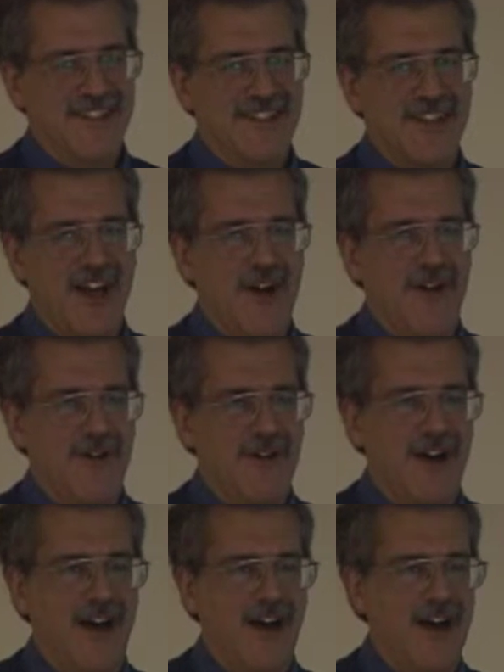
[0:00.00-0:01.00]

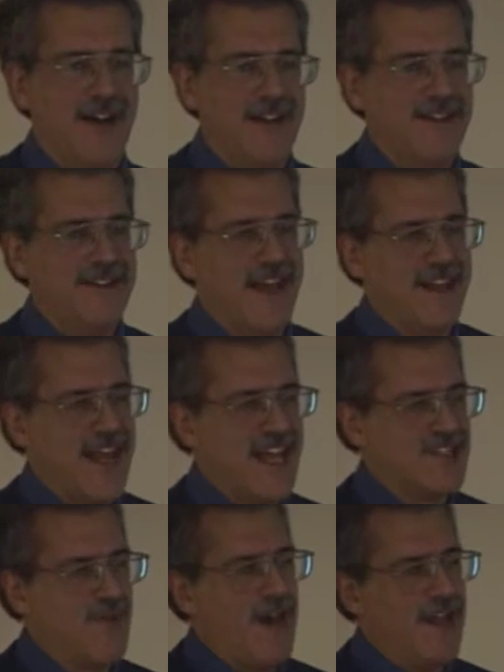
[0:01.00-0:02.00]
So, and
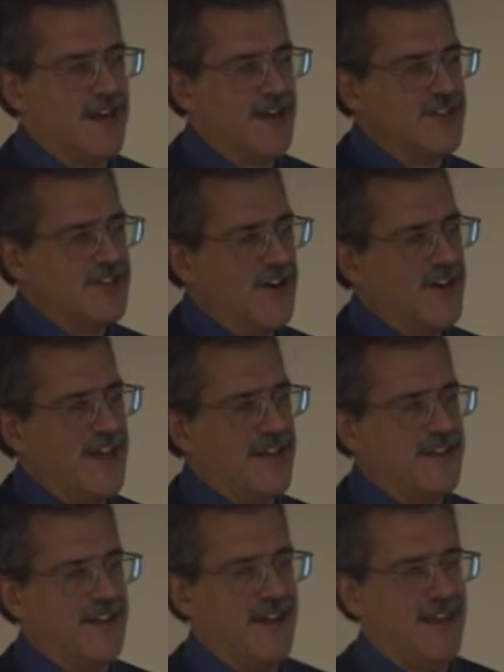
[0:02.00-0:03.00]
that's why they're concerned
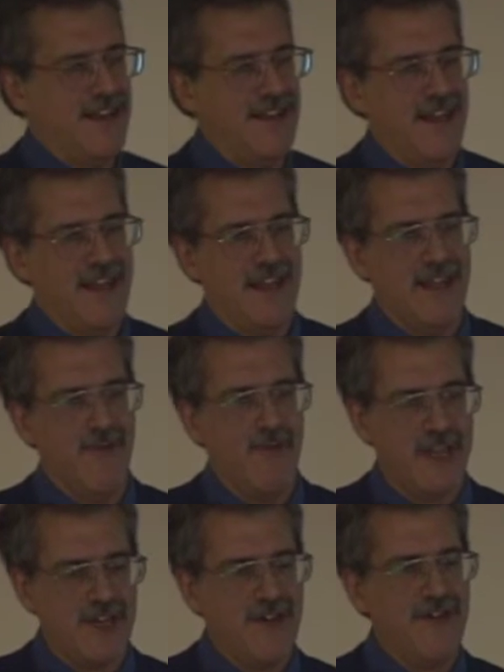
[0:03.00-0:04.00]
that
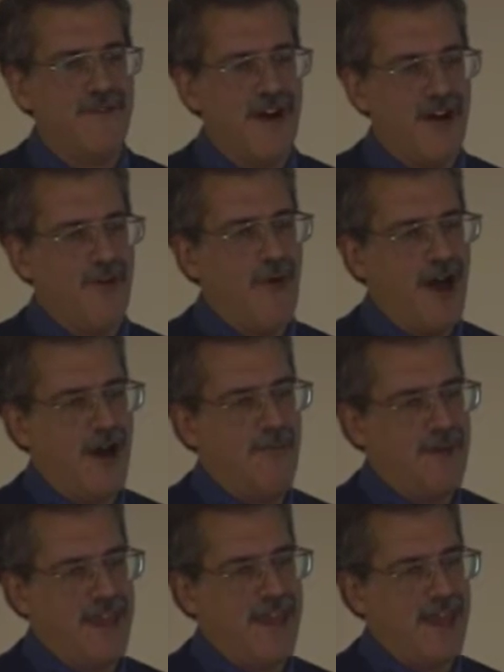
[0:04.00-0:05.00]
we could very well
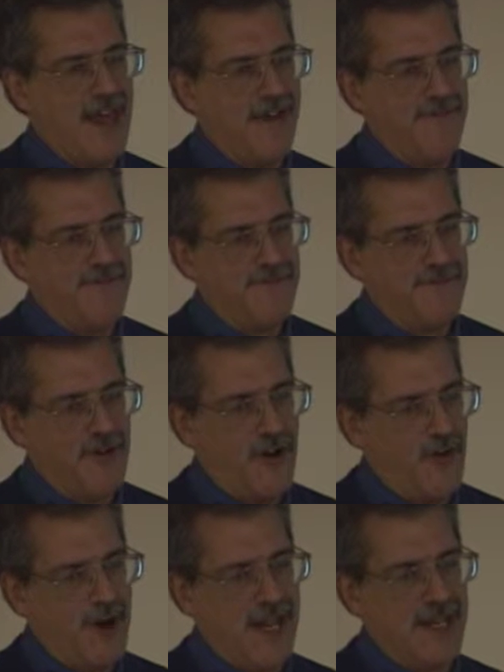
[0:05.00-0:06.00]
have
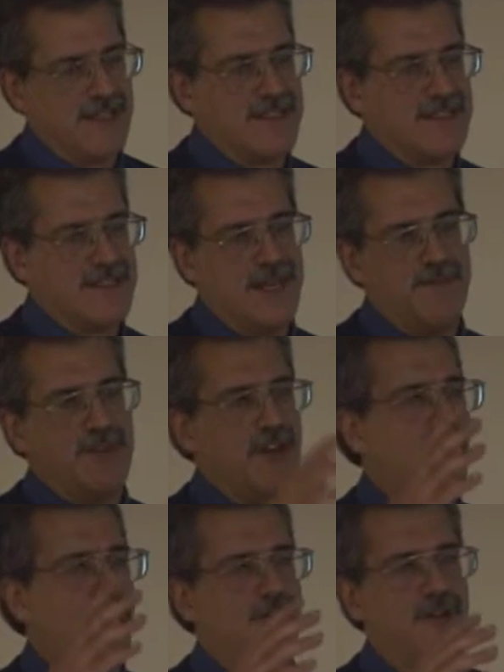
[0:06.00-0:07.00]
already tipped
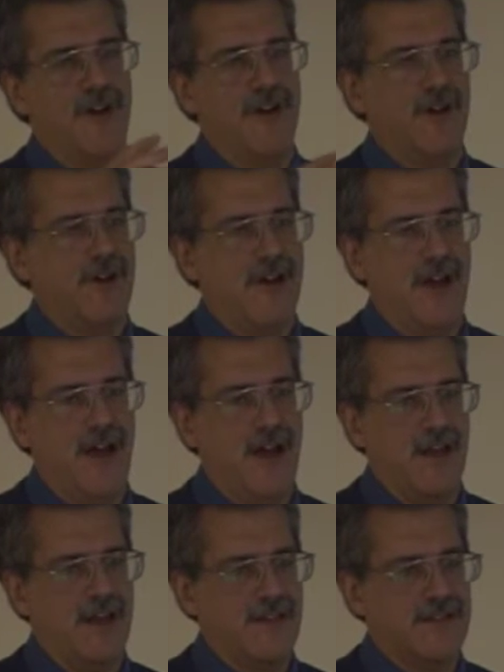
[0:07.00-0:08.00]
it
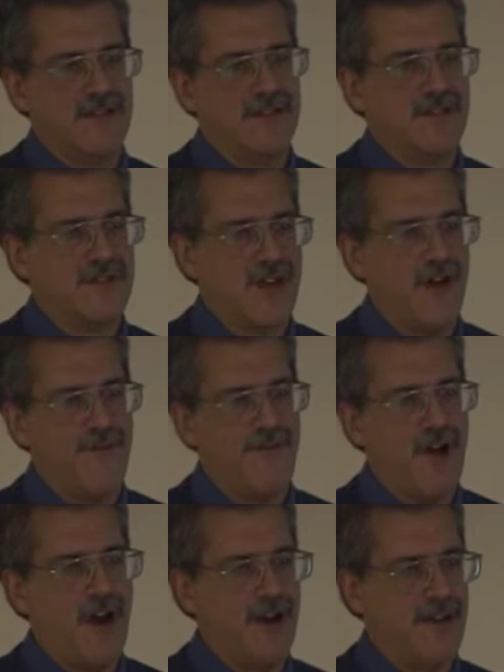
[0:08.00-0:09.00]
over so
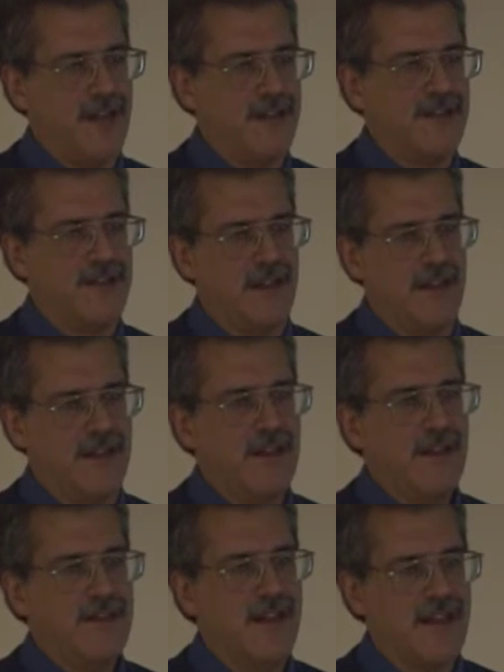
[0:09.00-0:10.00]
far that
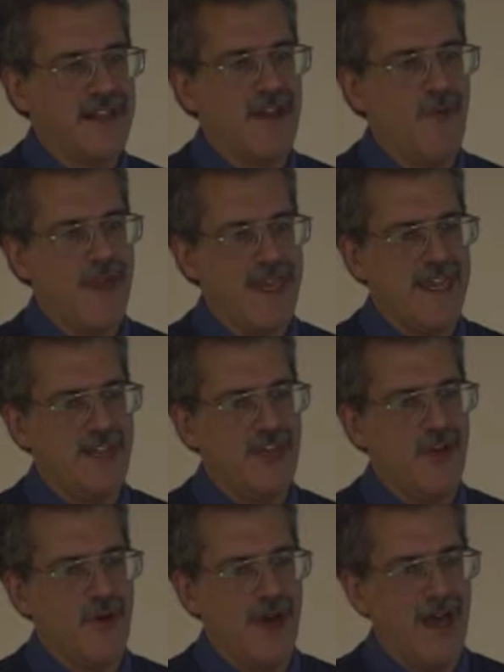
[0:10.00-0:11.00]
nothing we can
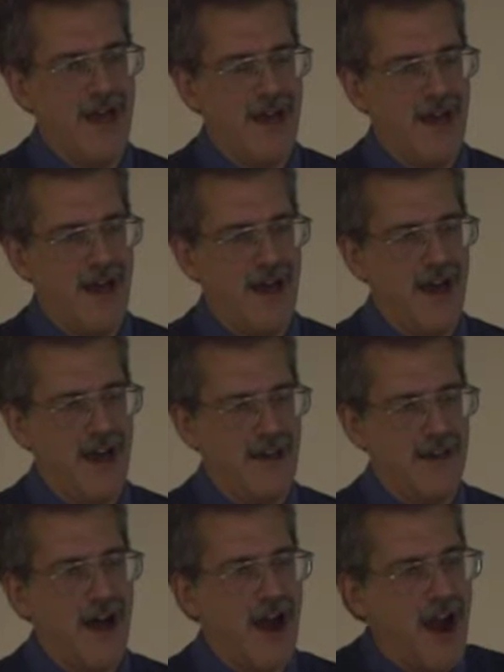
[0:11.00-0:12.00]
do
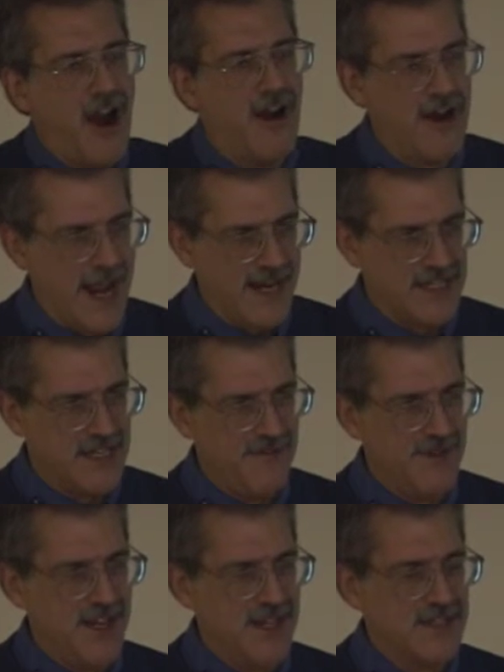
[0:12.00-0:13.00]
on our
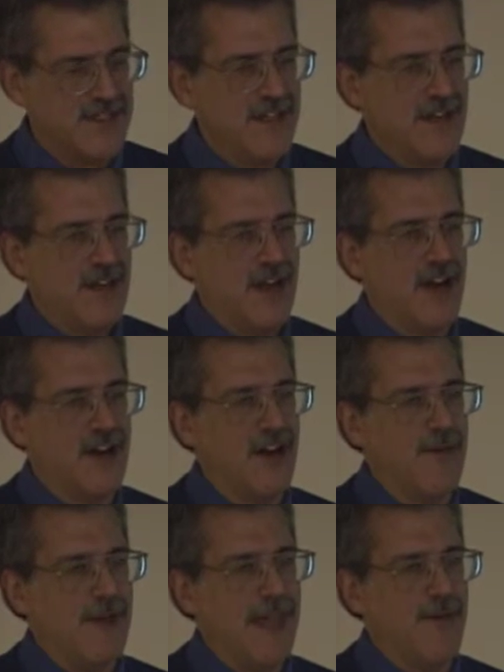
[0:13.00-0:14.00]
activities are
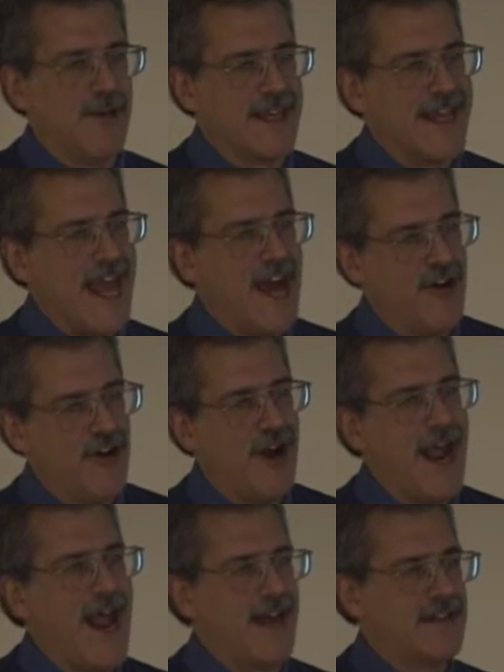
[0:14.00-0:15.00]
going to be able to
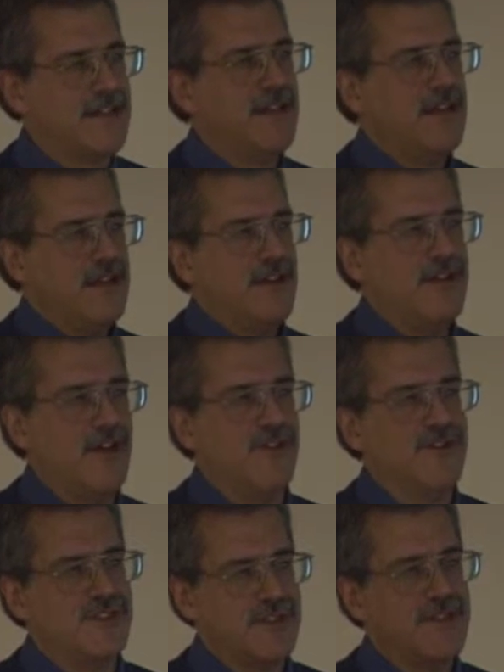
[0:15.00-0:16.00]
counteract
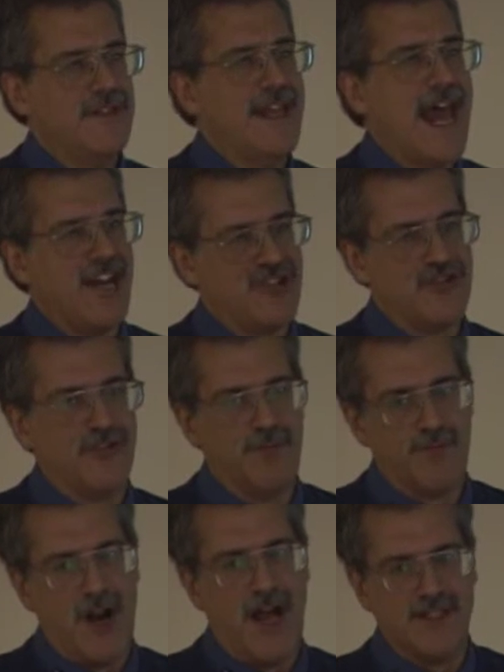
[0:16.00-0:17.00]
those natural
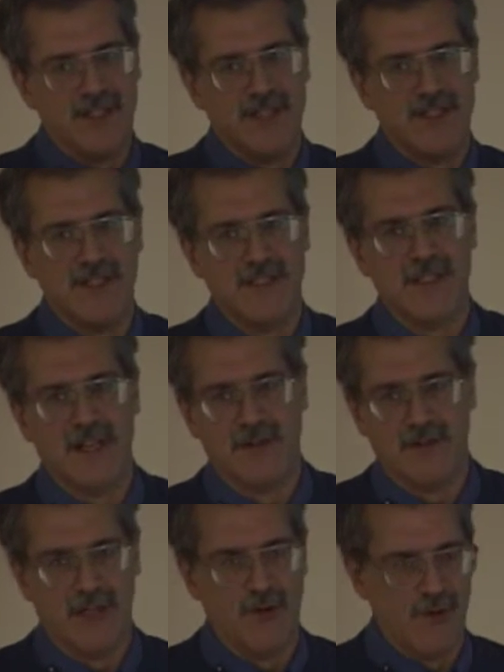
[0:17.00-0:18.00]
processes
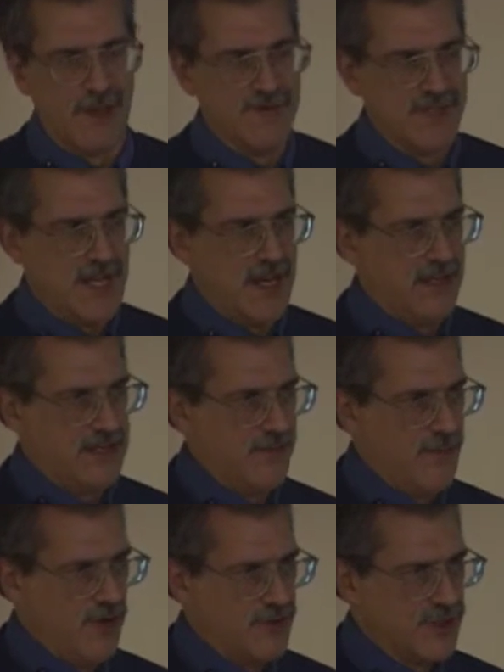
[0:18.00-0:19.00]
that we have set into
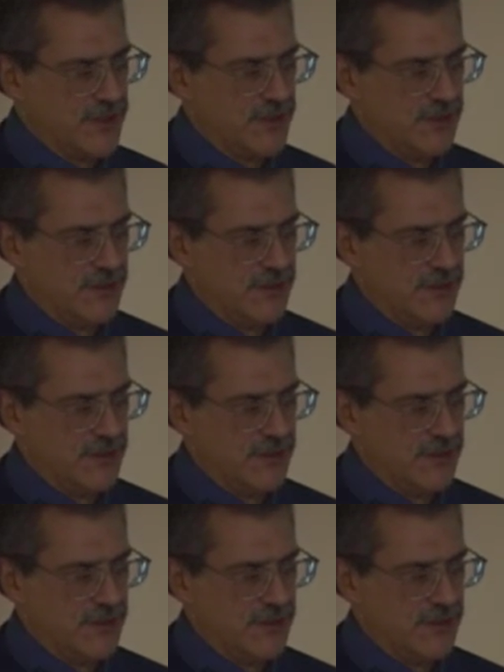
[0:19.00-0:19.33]
motion.